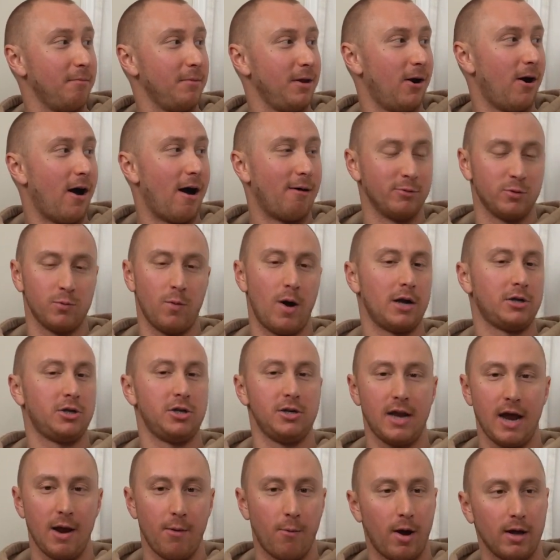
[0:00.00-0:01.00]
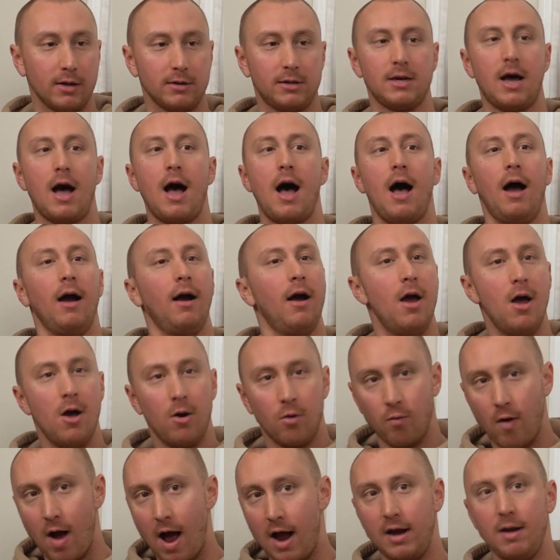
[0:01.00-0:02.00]
You know, I was watching Daewon Song,
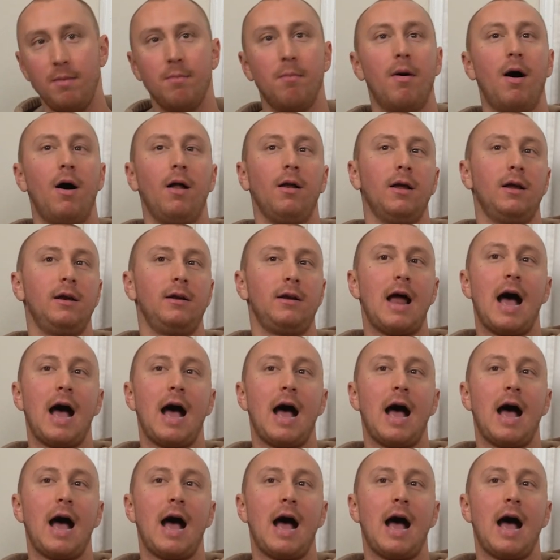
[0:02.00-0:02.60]
Rodney Mullen.